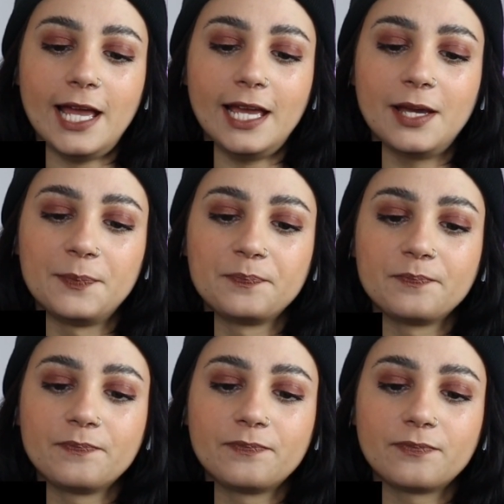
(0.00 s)
like
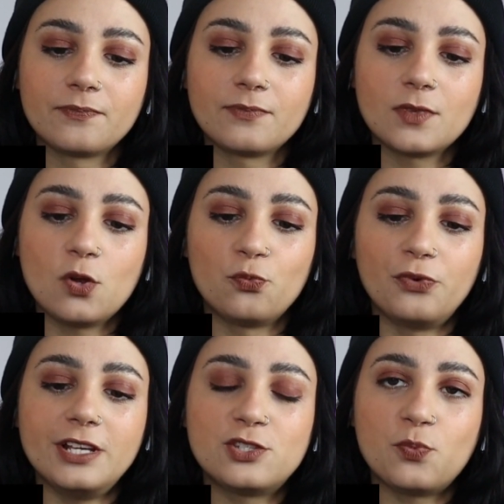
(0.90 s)

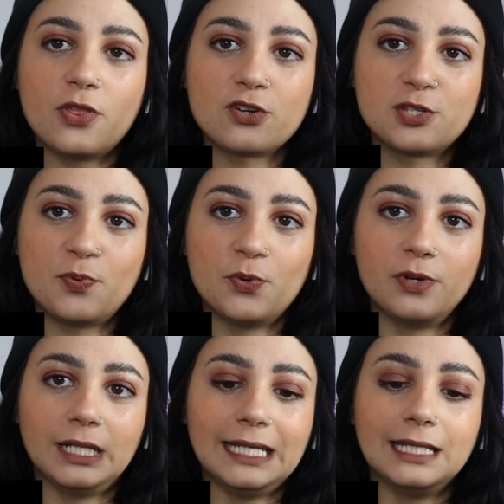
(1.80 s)
Reese
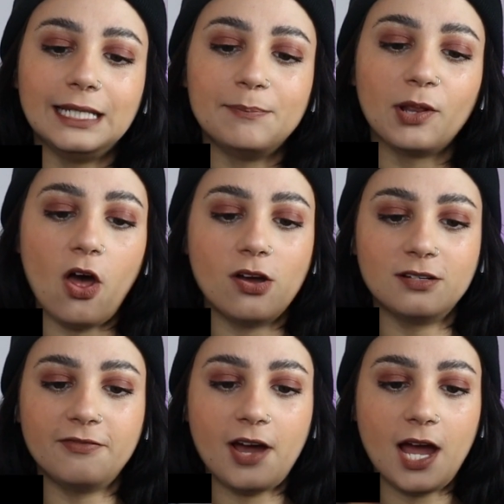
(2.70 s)
Witherspoon Legally
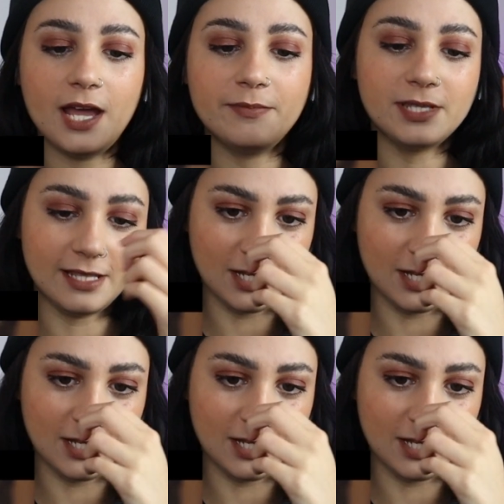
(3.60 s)
Blonde vibes.